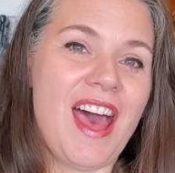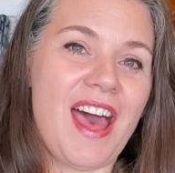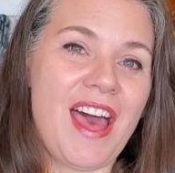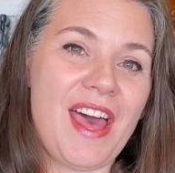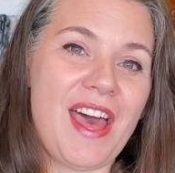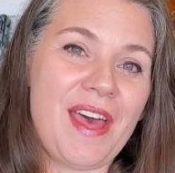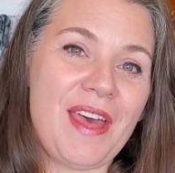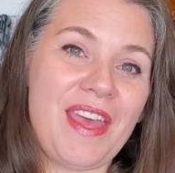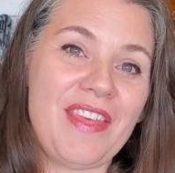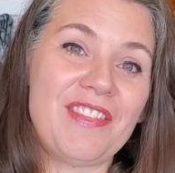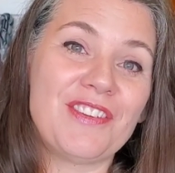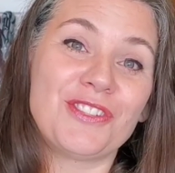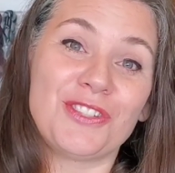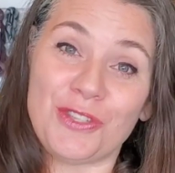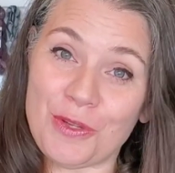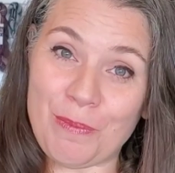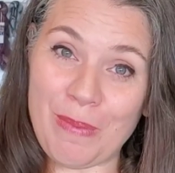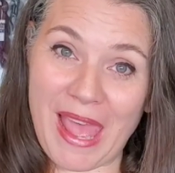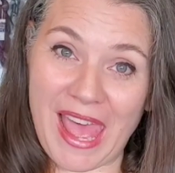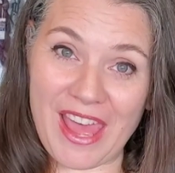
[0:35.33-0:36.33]
And there's
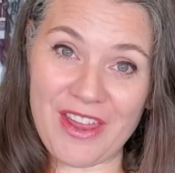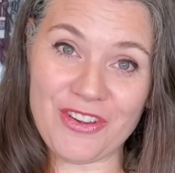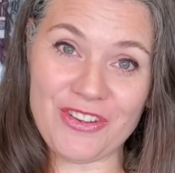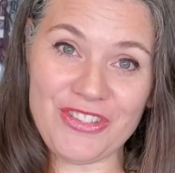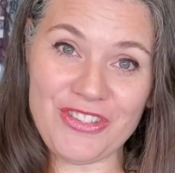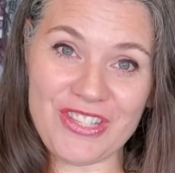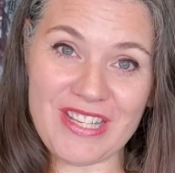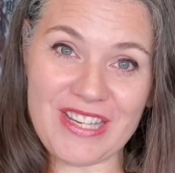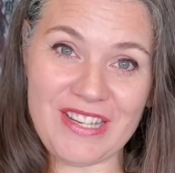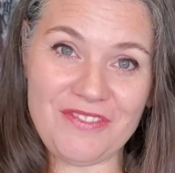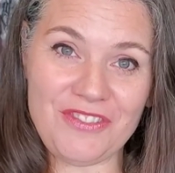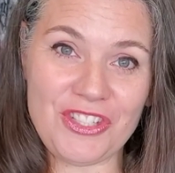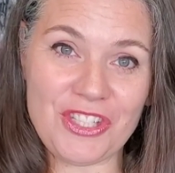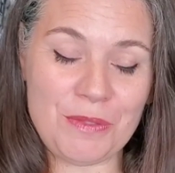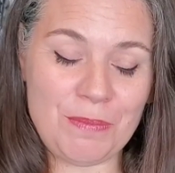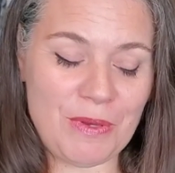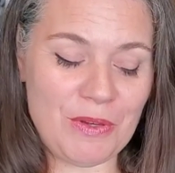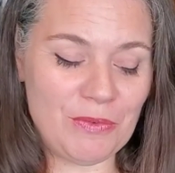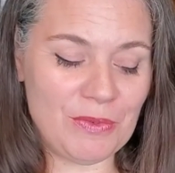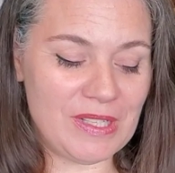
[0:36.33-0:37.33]
new patterns that have
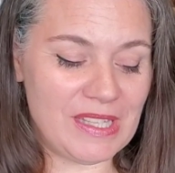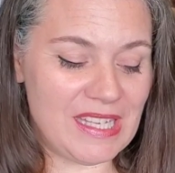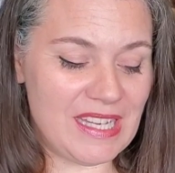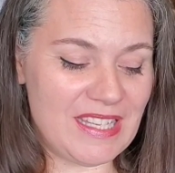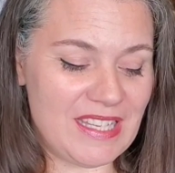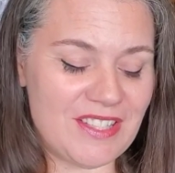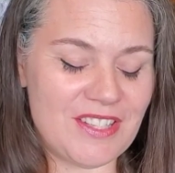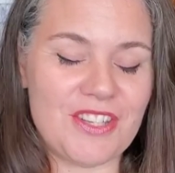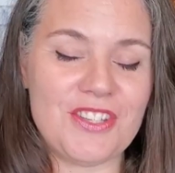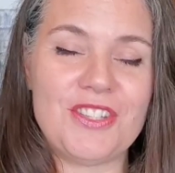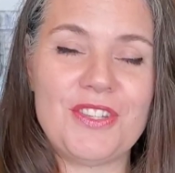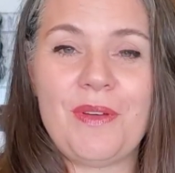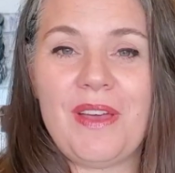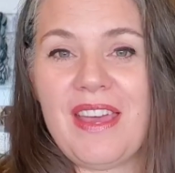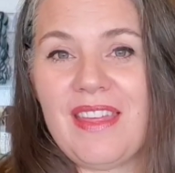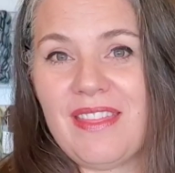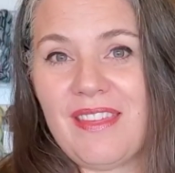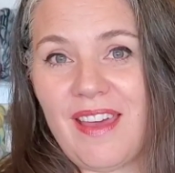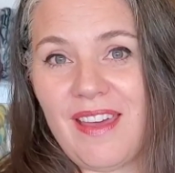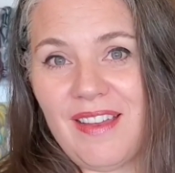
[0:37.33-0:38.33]
just been released. So
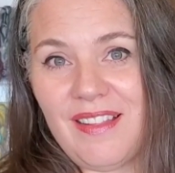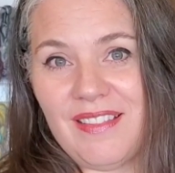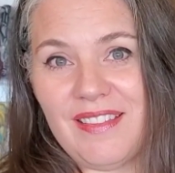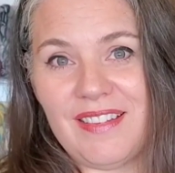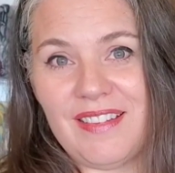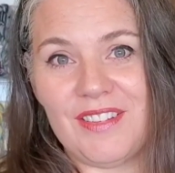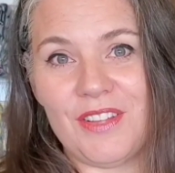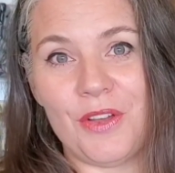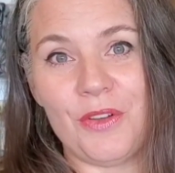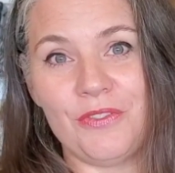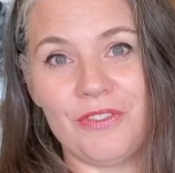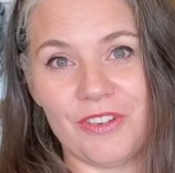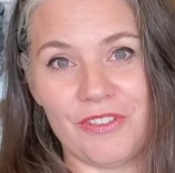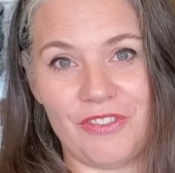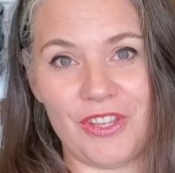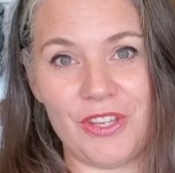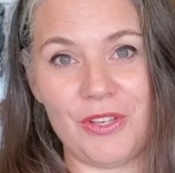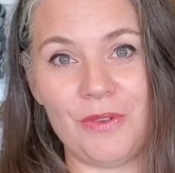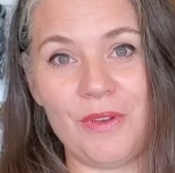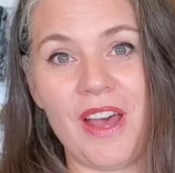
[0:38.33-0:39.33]
I thought a little
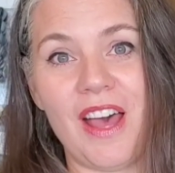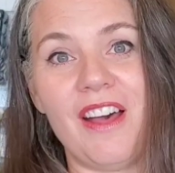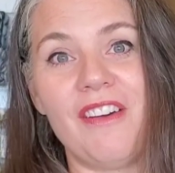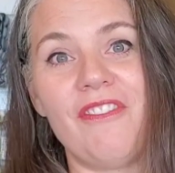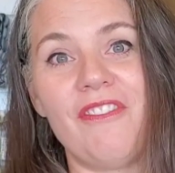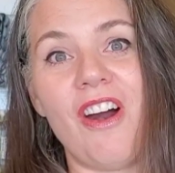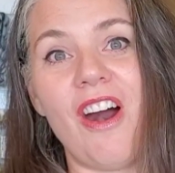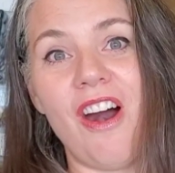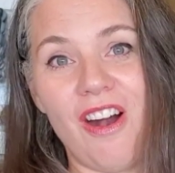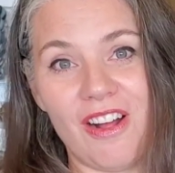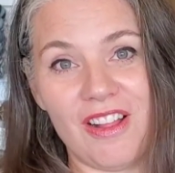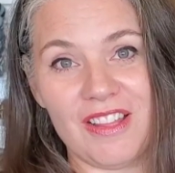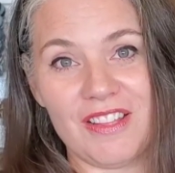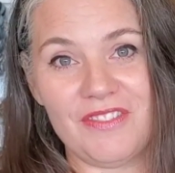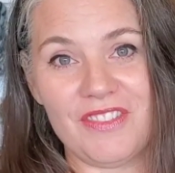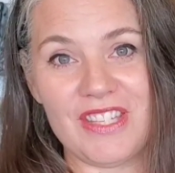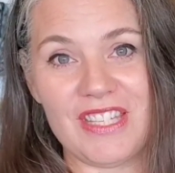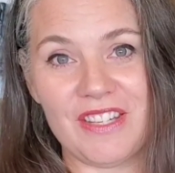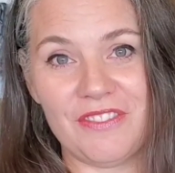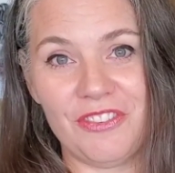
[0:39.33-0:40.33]
overview of all
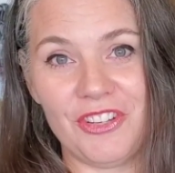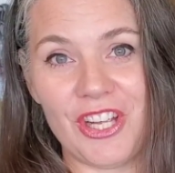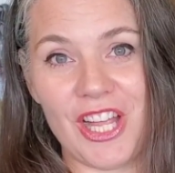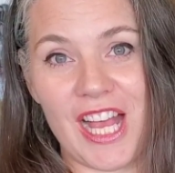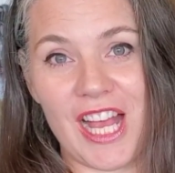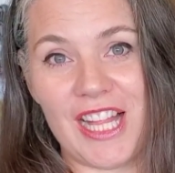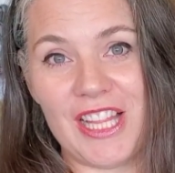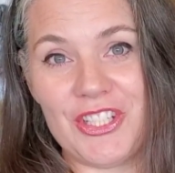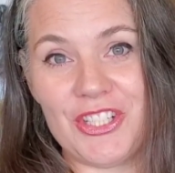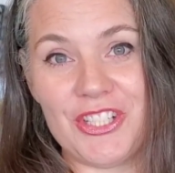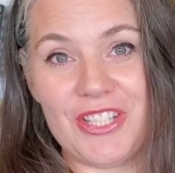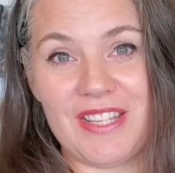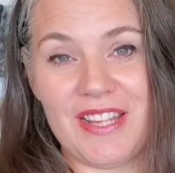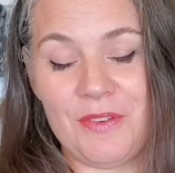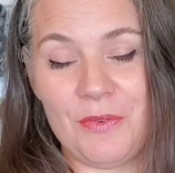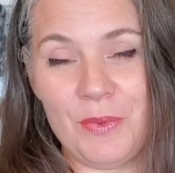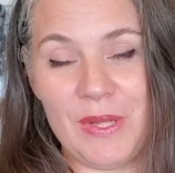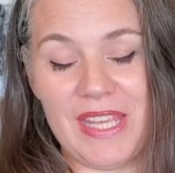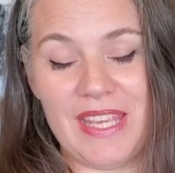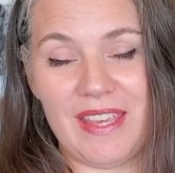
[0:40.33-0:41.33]
of the different colors
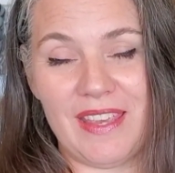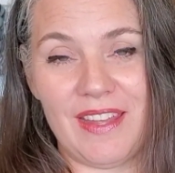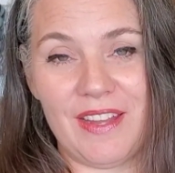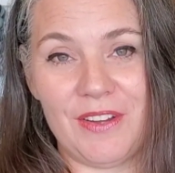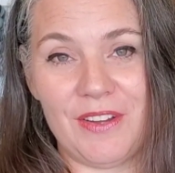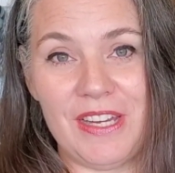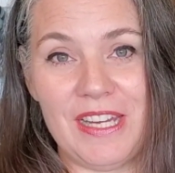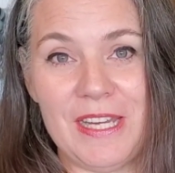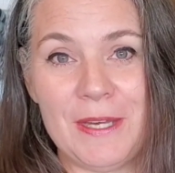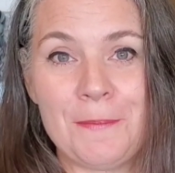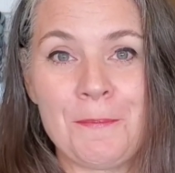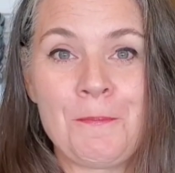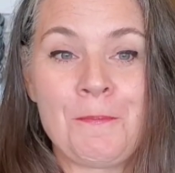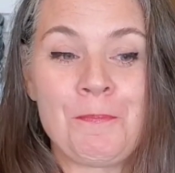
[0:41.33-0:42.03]
that we carried